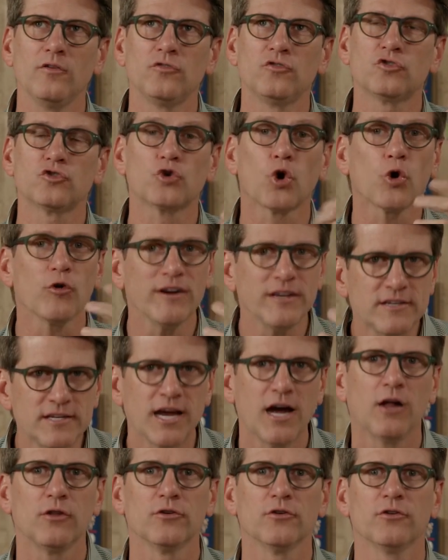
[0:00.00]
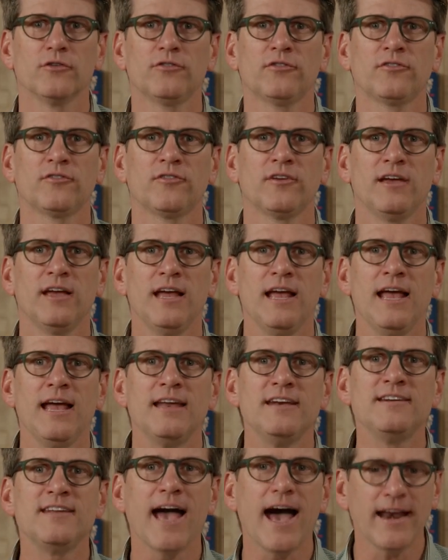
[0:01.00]
storytellers,
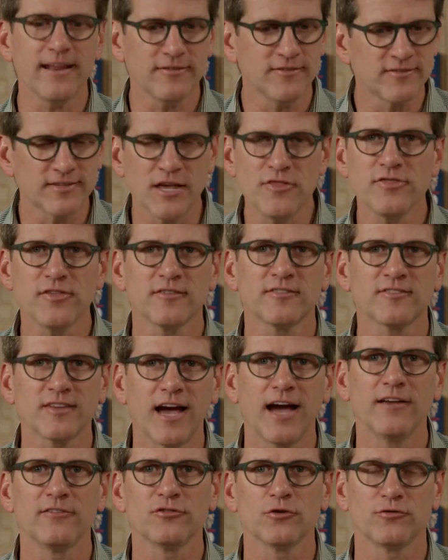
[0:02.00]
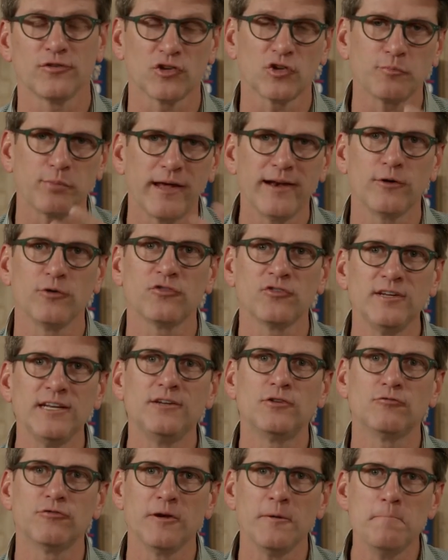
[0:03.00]
data synthesizers, explainers
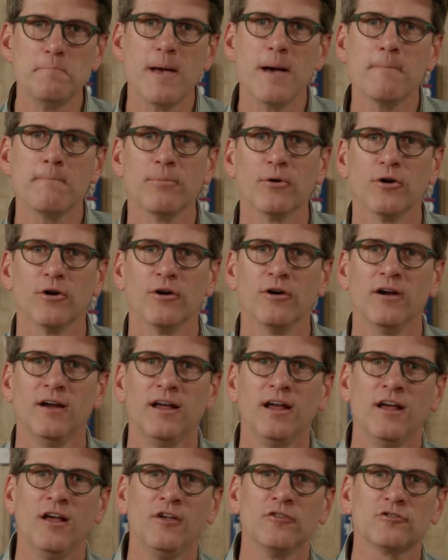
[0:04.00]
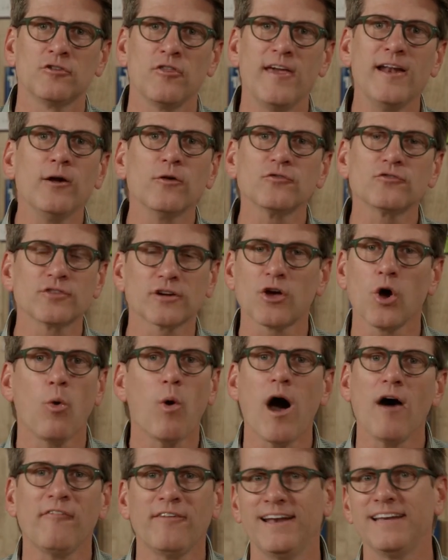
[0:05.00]
need to remember so they don't go
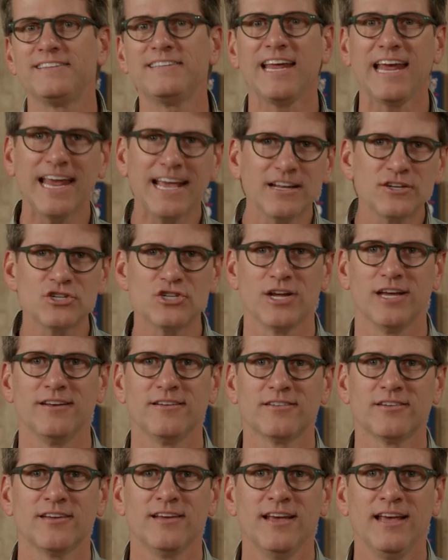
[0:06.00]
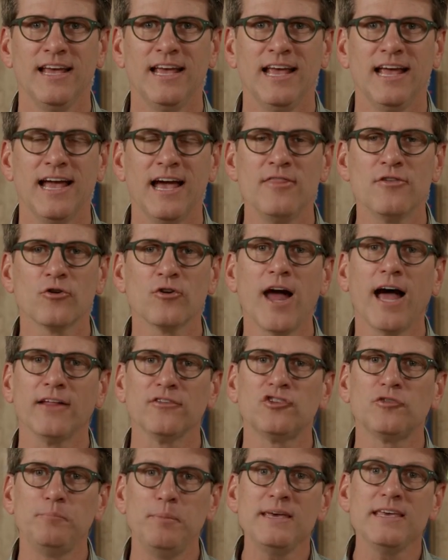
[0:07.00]
off on a tangent and they're not
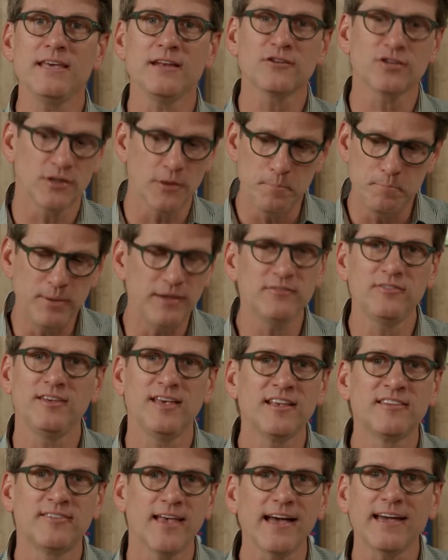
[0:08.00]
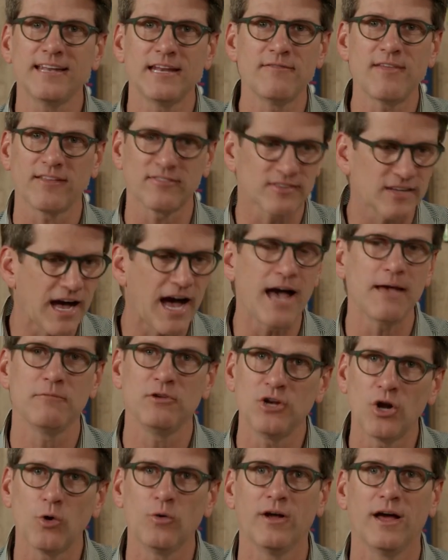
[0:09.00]
speaking to the busy executive that's got,
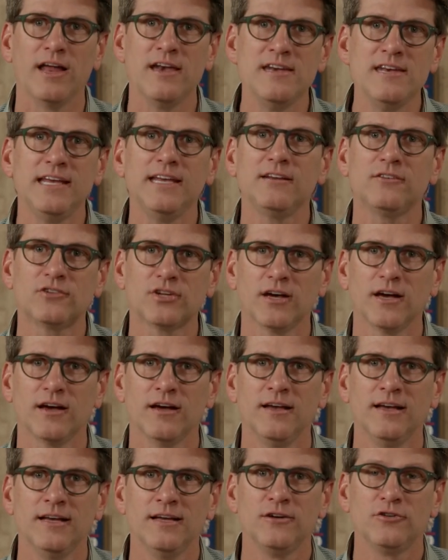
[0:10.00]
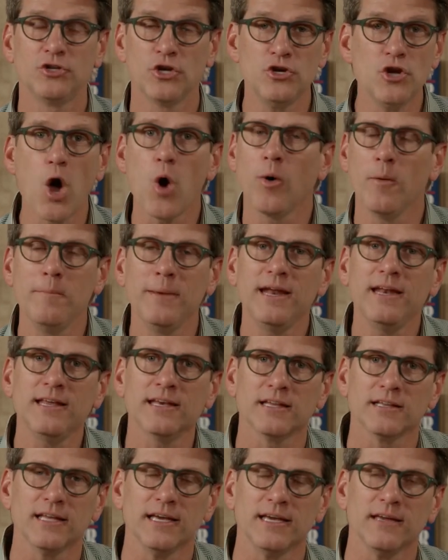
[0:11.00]
you know, a need to, to know
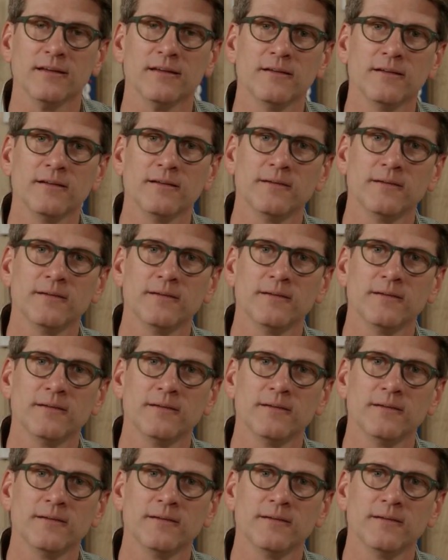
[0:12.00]
immediately?